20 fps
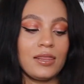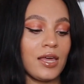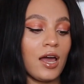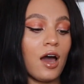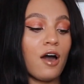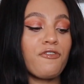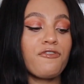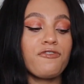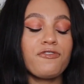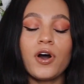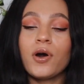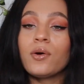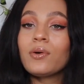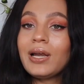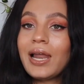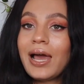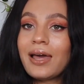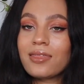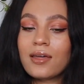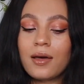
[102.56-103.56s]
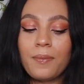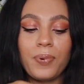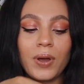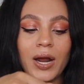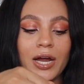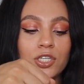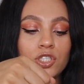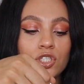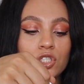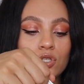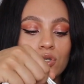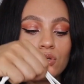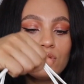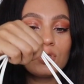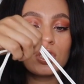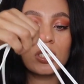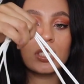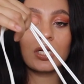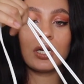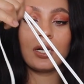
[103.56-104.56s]
They are faux leather, but I
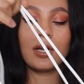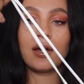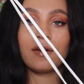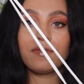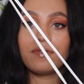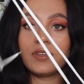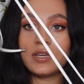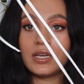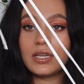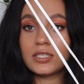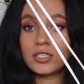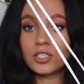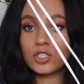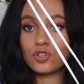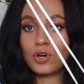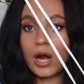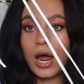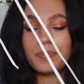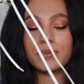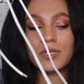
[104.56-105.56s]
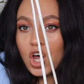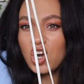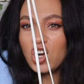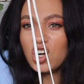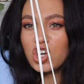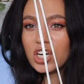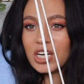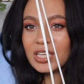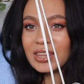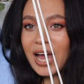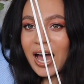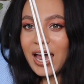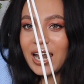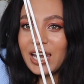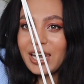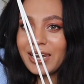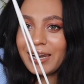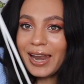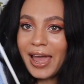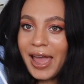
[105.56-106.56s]
do just love these straps. Look at
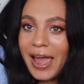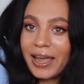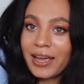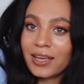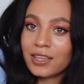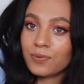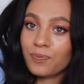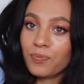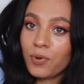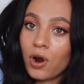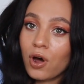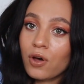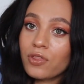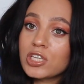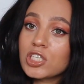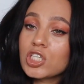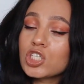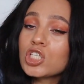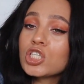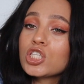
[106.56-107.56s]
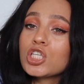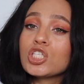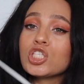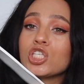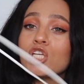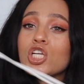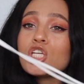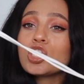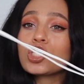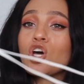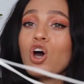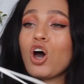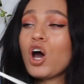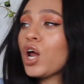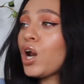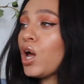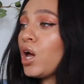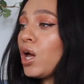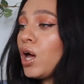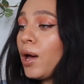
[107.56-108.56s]
that length, bro. This is
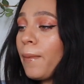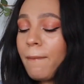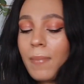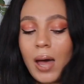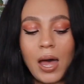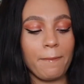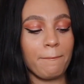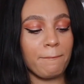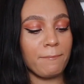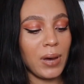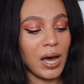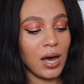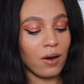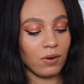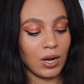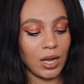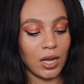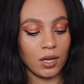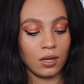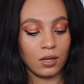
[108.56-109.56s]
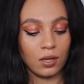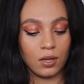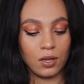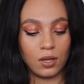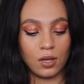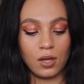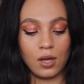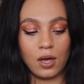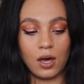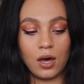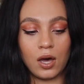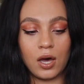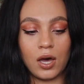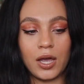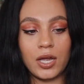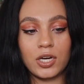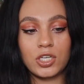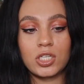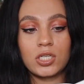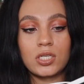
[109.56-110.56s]
going up my booty.
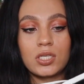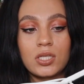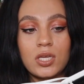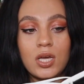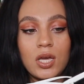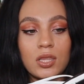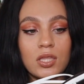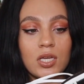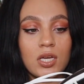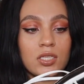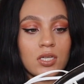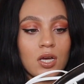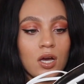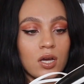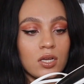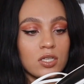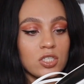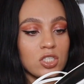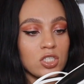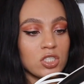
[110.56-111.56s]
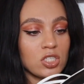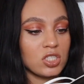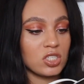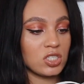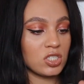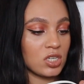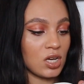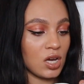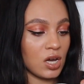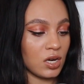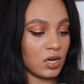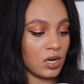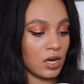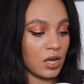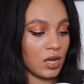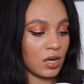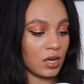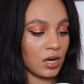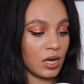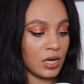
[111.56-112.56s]
I just think these are
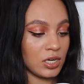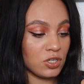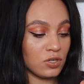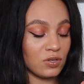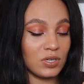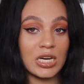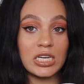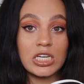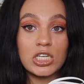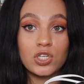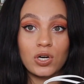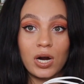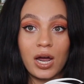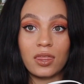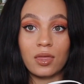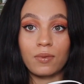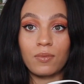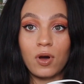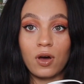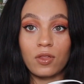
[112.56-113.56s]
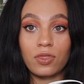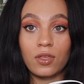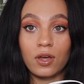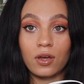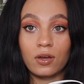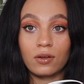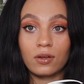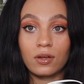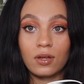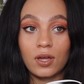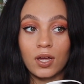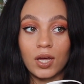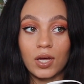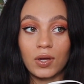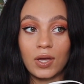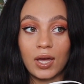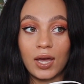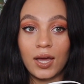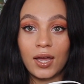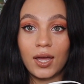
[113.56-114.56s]
stunning. I do need to try them on though.
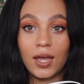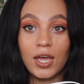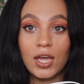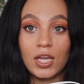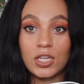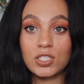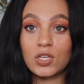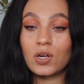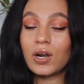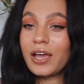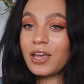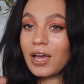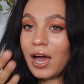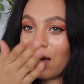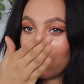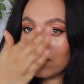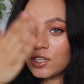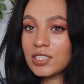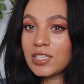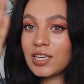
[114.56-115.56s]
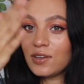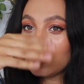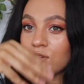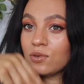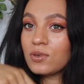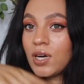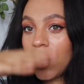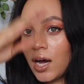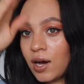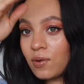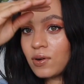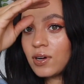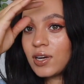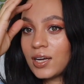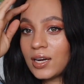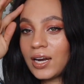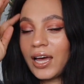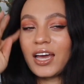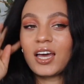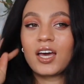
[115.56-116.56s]
Okay, so like I'll just do
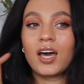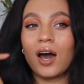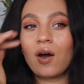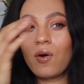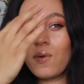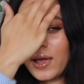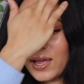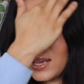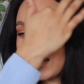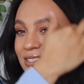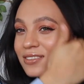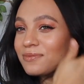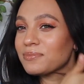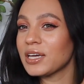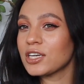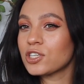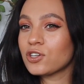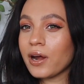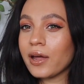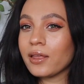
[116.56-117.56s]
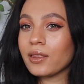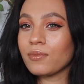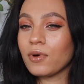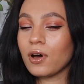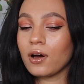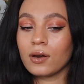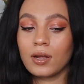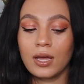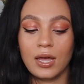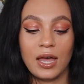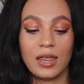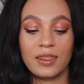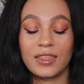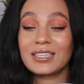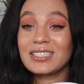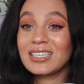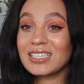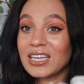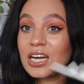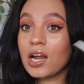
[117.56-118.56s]
cutaways of me trying them on.
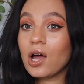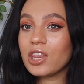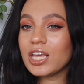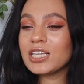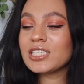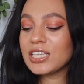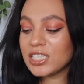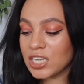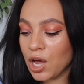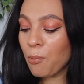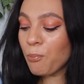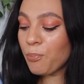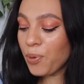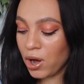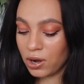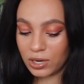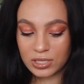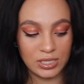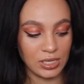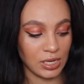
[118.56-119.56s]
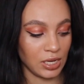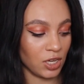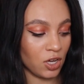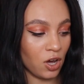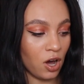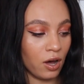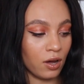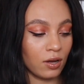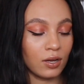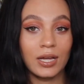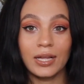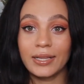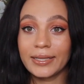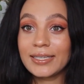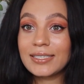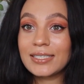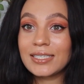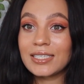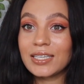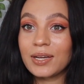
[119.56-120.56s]
This is unboxing, y'all.
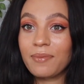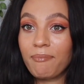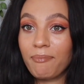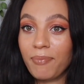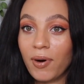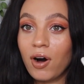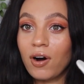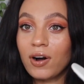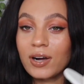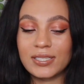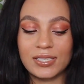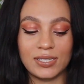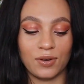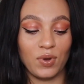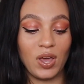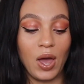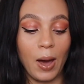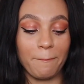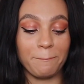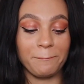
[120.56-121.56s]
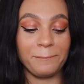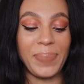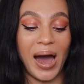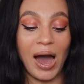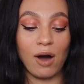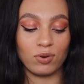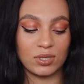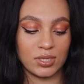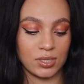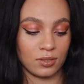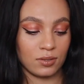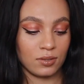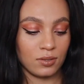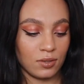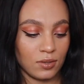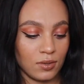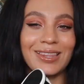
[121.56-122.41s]
This is unboxing. We unboxing.